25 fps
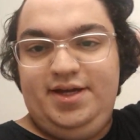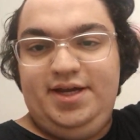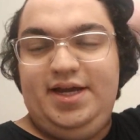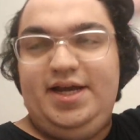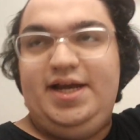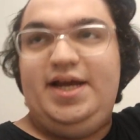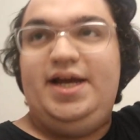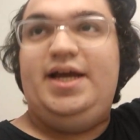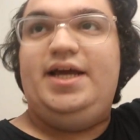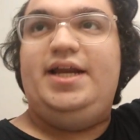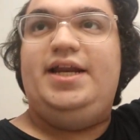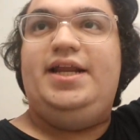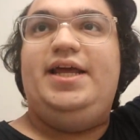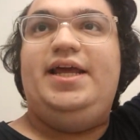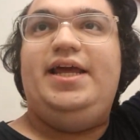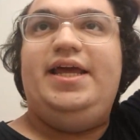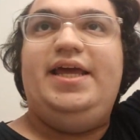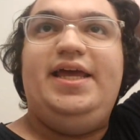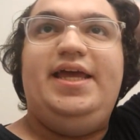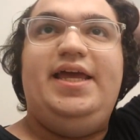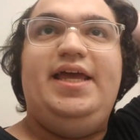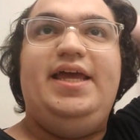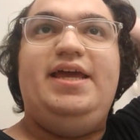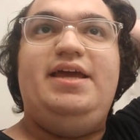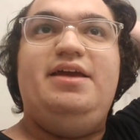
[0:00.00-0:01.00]
And
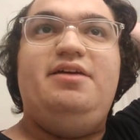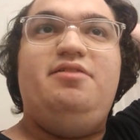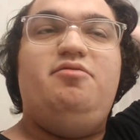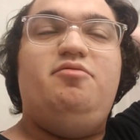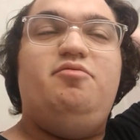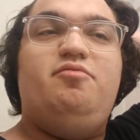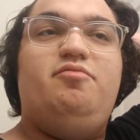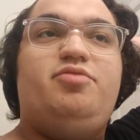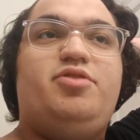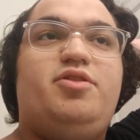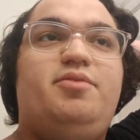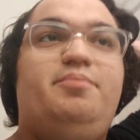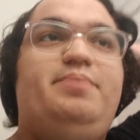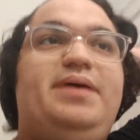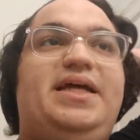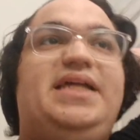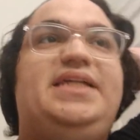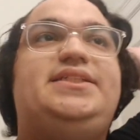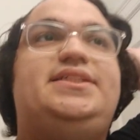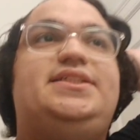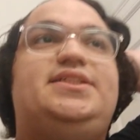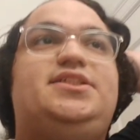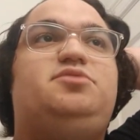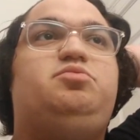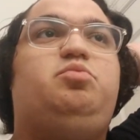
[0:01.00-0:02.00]
the
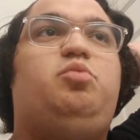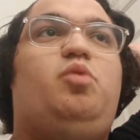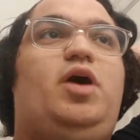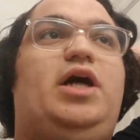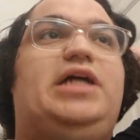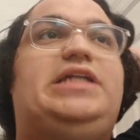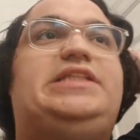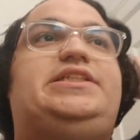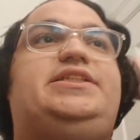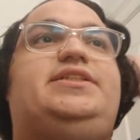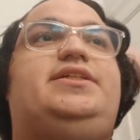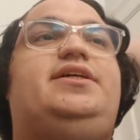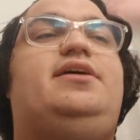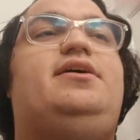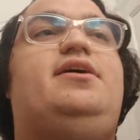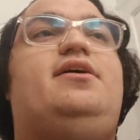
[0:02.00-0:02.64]
Beast is the